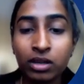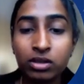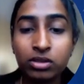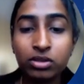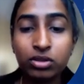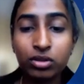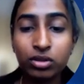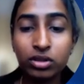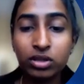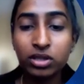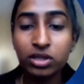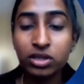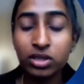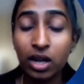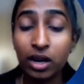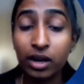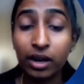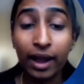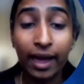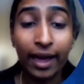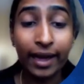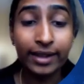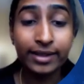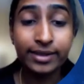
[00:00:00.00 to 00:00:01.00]
So this
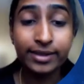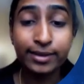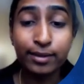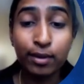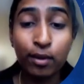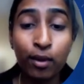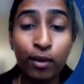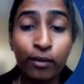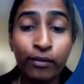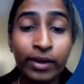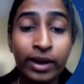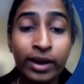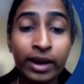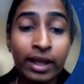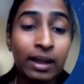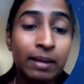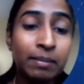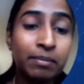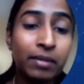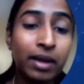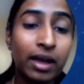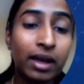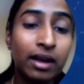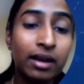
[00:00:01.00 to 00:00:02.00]
attacks
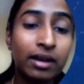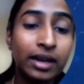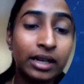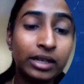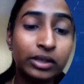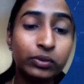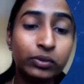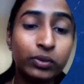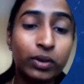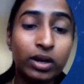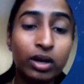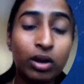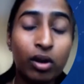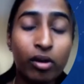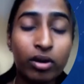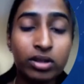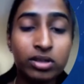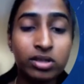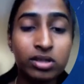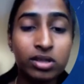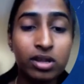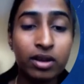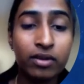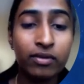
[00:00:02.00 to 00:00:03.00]
overwhelm a network or
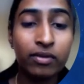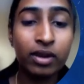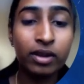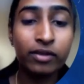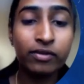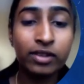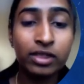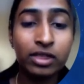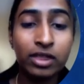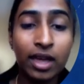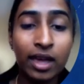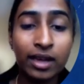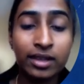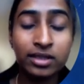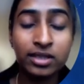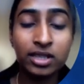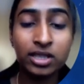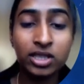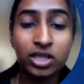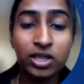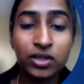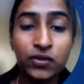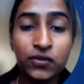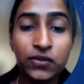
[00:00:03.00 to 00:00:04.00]
a server with the
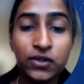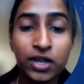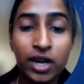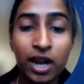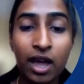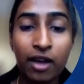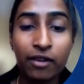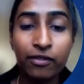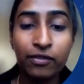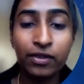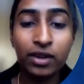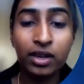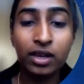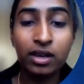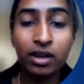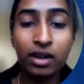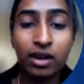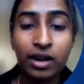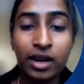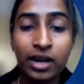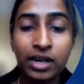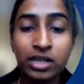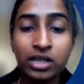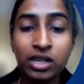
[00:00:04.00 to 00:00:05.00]
excessive traffic,
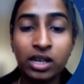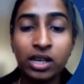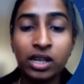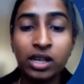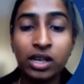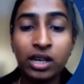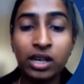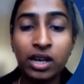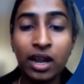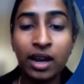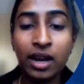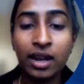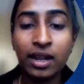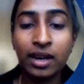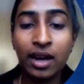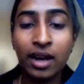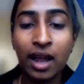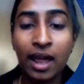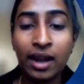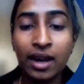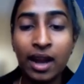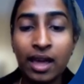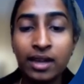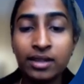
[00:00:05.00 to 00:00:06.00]
rendering it an
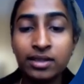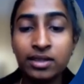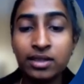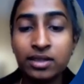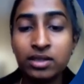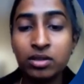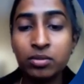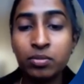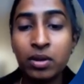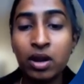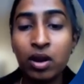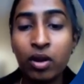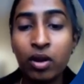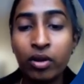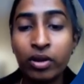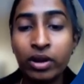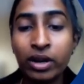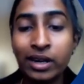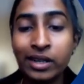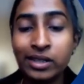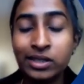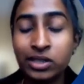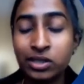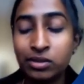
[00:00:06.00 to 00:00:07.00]
inaccessible
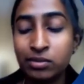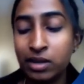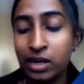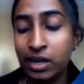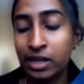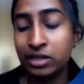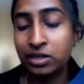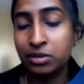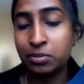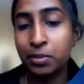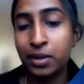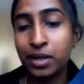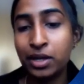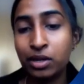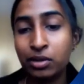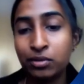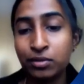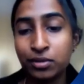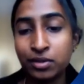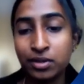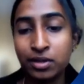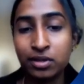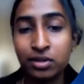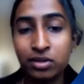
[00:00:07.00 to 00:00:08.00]
or legitimate
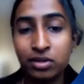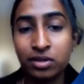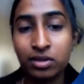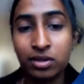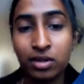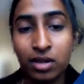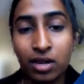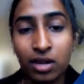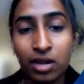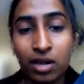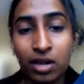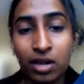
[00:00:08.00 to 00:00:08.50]
users.